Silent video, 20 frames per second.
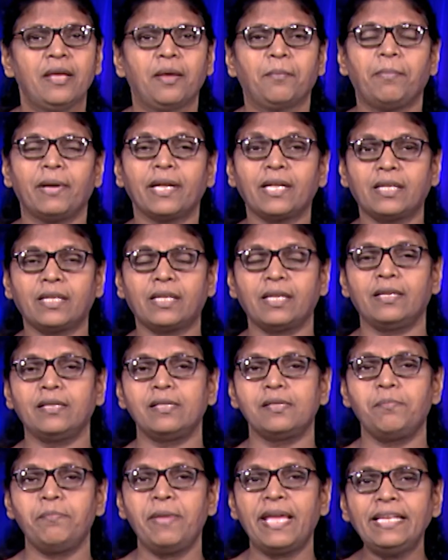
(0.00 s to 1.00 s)
But
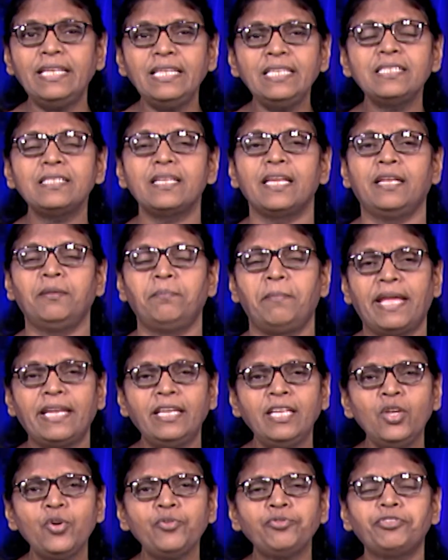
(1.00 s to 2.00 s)
uh, many, in
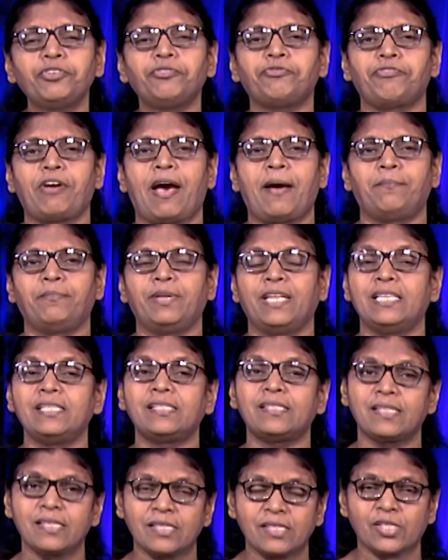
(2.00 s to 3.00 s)
many of the
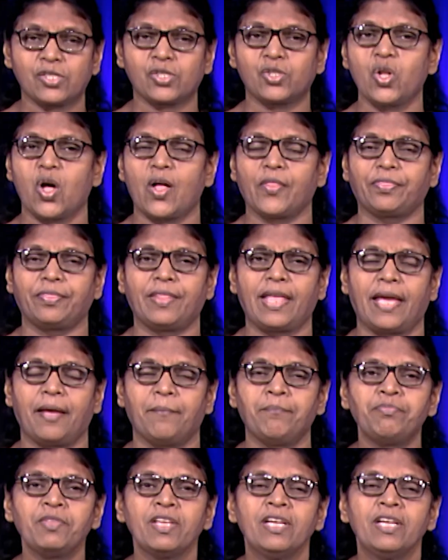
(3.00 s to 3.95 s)
families, this is not there.